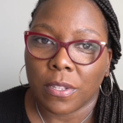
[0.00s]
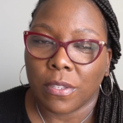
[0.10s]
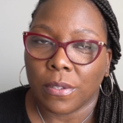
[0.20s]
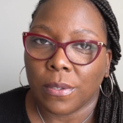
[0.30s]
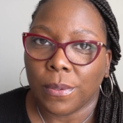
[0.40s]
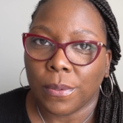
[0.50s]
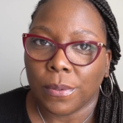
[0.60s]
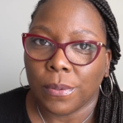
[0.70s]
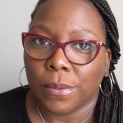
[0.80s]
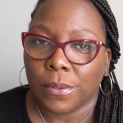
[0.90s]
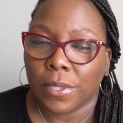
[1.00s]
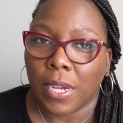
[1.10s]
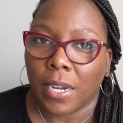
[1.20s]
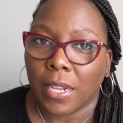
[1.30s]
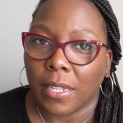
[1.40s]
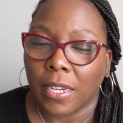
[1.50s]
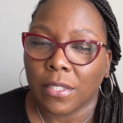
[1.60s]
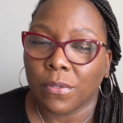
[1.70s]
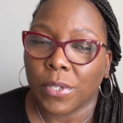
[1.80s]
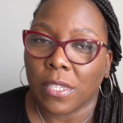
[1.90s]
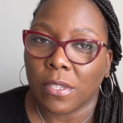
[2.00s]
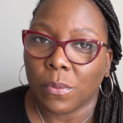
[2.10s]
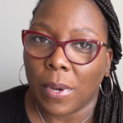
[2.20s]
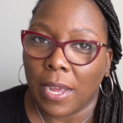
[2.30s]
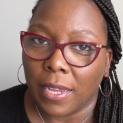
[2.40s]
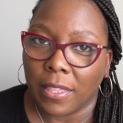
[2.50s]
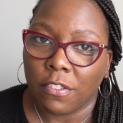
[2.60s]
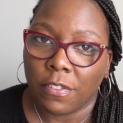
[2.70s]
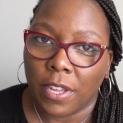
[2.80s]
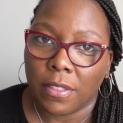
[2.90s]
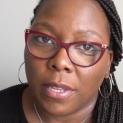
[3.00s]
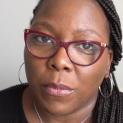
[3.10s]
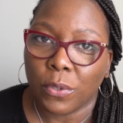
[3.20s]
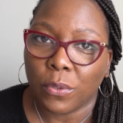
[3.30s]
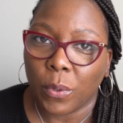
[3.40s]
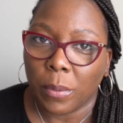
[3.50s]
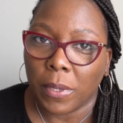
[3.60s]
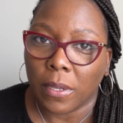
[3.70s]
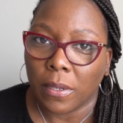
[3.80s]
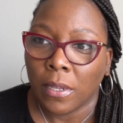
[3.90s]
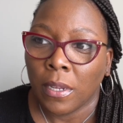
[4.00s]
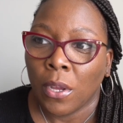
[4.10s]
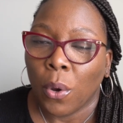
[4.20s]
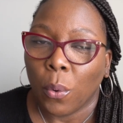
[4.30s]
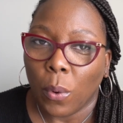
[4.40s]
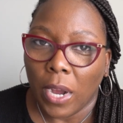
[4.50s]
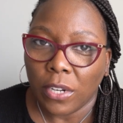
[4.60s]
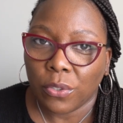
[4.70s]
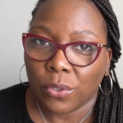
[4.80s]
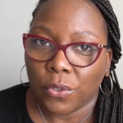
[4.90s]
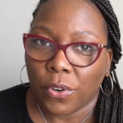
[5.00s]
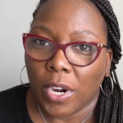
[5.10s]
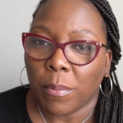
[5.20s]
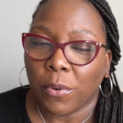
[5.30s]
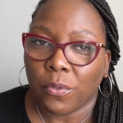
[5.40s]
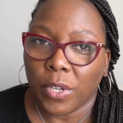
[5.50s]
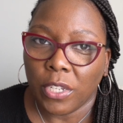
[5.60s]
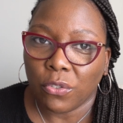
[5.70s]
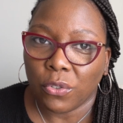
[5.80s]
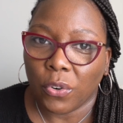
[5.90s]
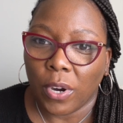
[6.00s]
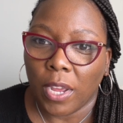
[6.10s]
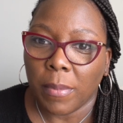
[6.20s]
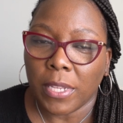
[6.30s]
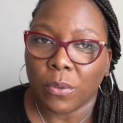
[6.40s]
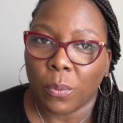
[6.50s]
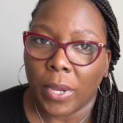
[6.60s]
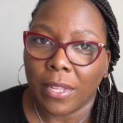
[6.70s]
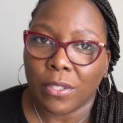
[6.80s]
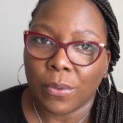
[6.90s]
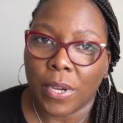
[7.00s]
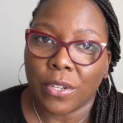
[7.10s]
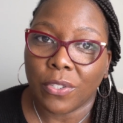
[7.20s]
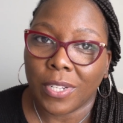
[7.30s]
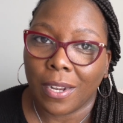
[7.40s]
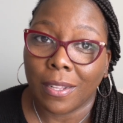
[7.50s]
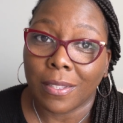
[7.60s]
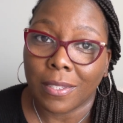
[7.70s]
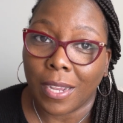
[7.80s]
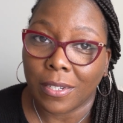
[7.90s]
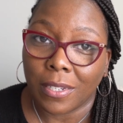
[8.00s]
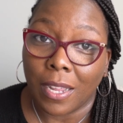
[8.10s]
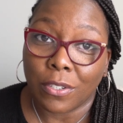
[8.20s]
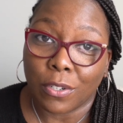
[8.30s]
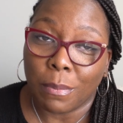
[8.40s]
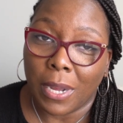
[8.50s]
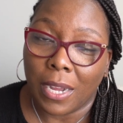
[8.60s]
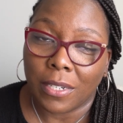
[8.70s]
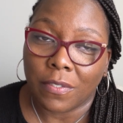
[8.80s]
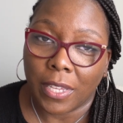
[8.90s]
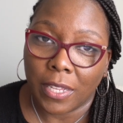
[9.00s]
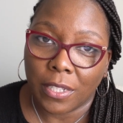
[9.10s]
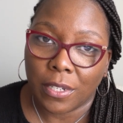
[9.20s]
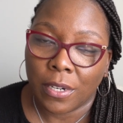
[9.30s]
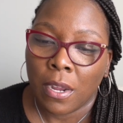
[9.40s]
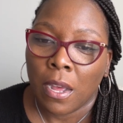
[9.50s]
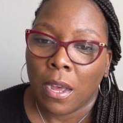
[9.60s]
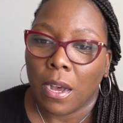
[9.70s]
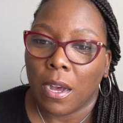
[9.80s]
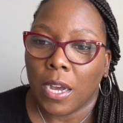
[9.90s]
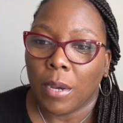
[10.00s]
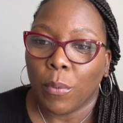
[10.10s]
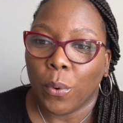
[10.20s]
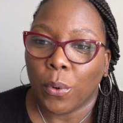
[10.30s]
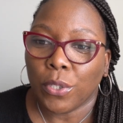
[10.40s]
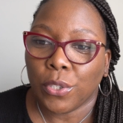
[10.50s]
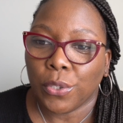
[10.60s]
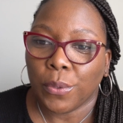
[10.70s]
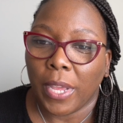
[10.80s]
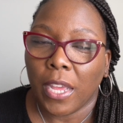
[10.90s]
to study like the reasons why, and they found that most women watch true crime or read true crime as a way to understanding the psychological mind of a killer, or to